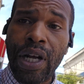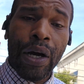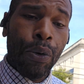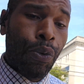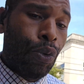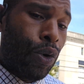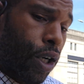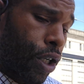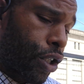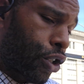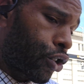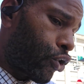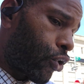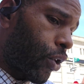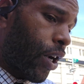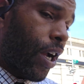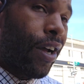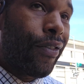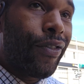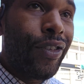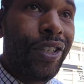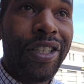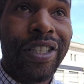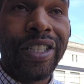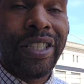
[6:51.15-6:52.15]
I was
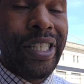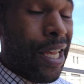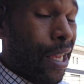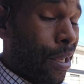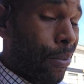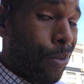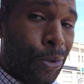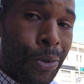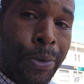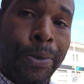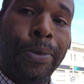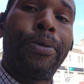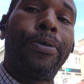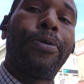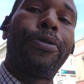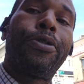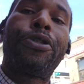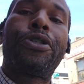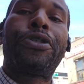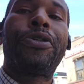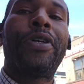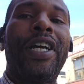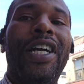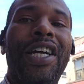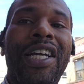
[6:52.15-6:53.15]
driving, the same dude on the
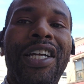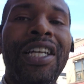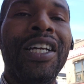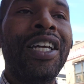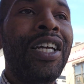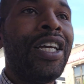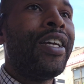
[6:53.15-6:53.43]
train.